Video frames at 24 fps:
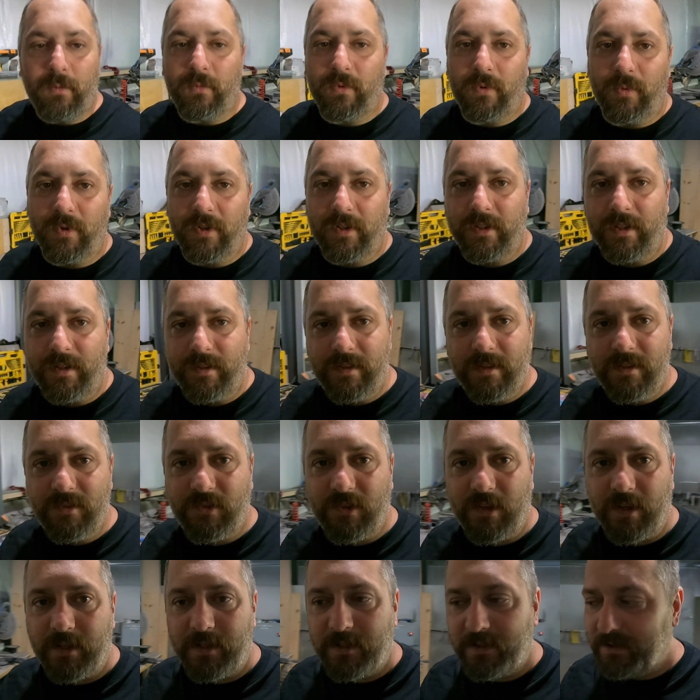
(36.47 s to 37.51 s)
we're working on the
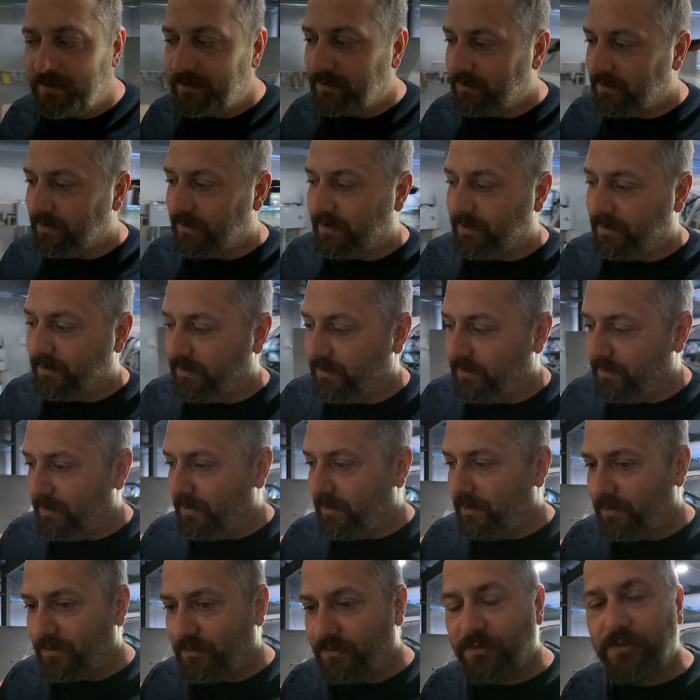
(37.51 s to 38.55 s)
inside.
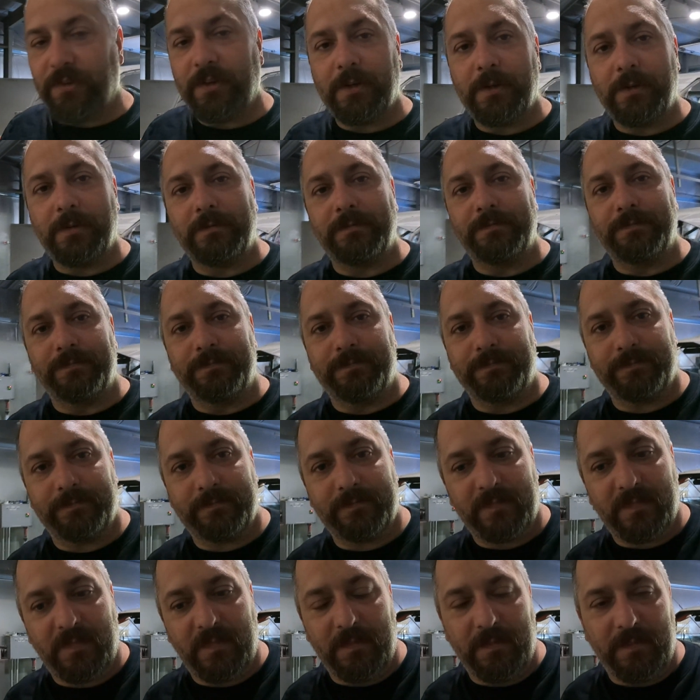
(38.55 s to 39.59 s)
So
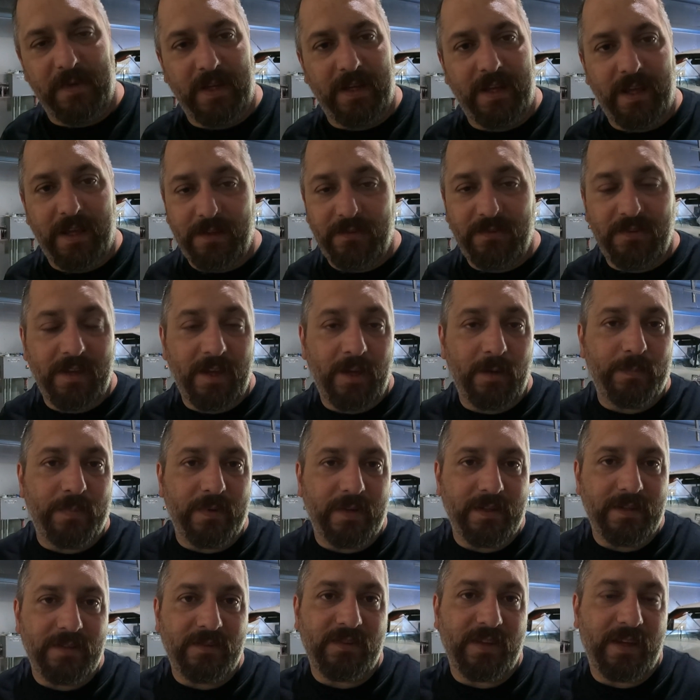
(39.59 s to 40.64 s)
it has the
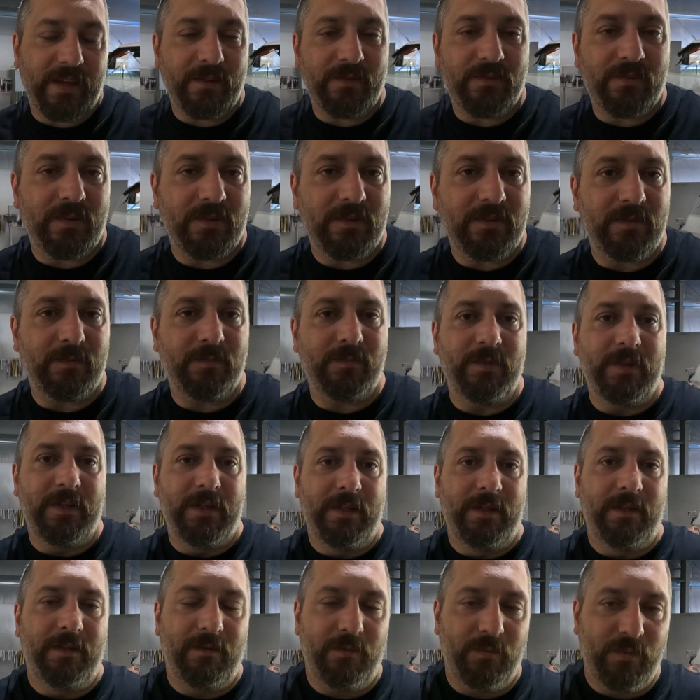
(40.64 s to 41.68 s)
Alpine sound system
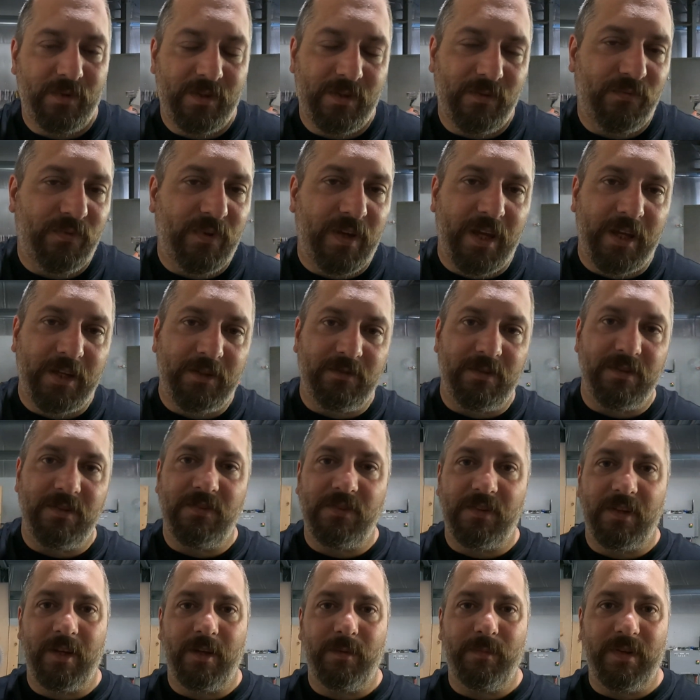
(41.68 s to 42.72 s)
with the factory
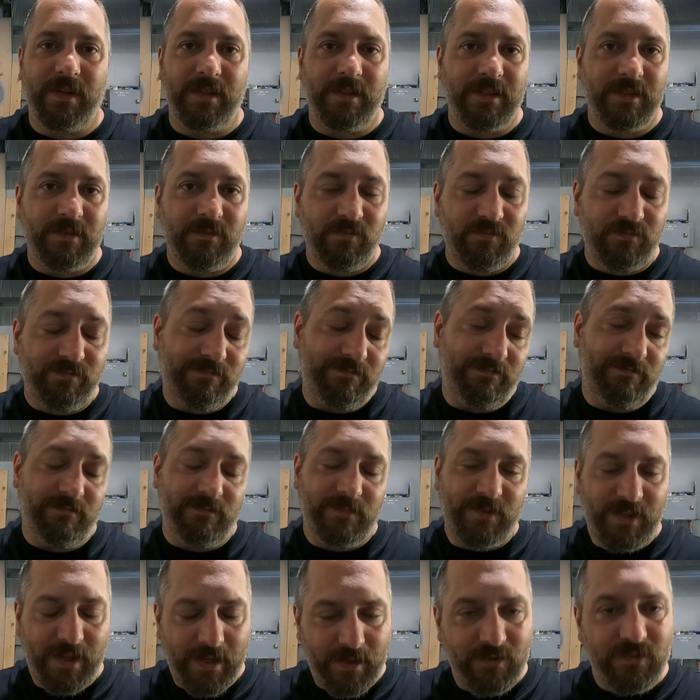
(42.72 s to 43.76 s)
sub, and it
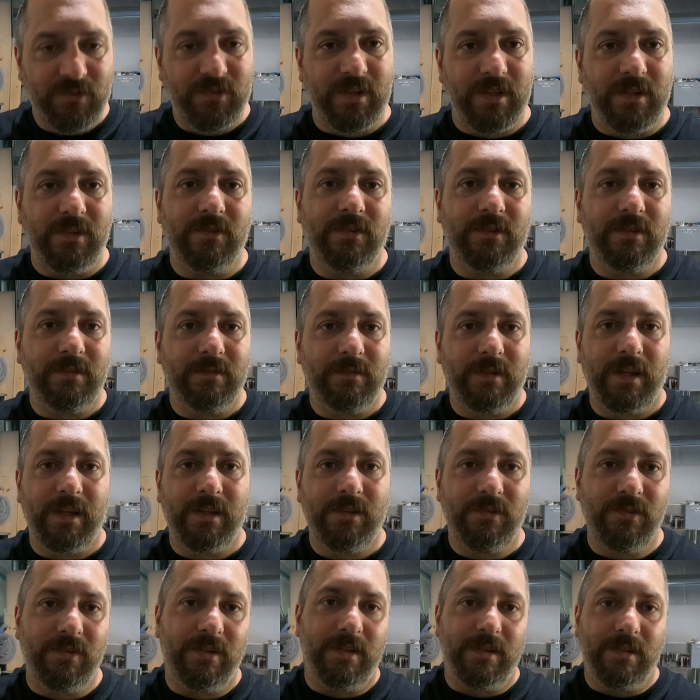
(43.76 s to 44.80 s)
sounds decent
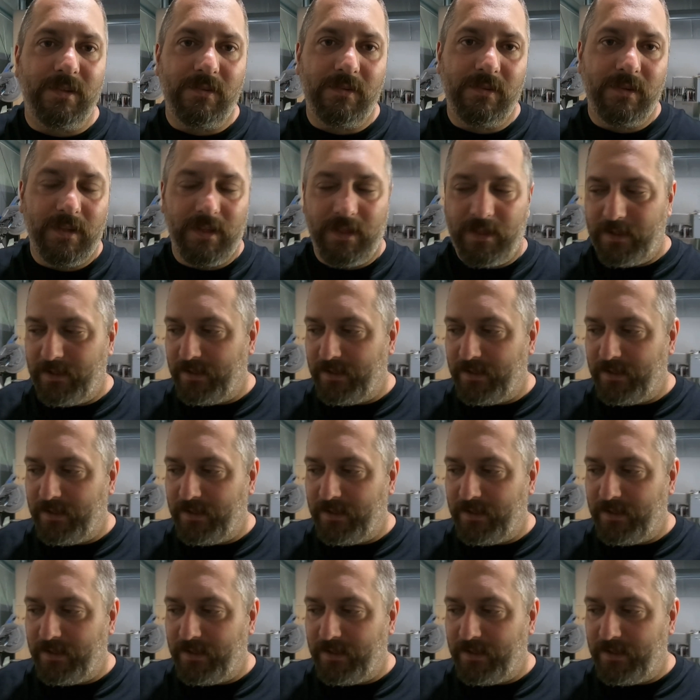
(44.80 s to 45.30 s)
as it is.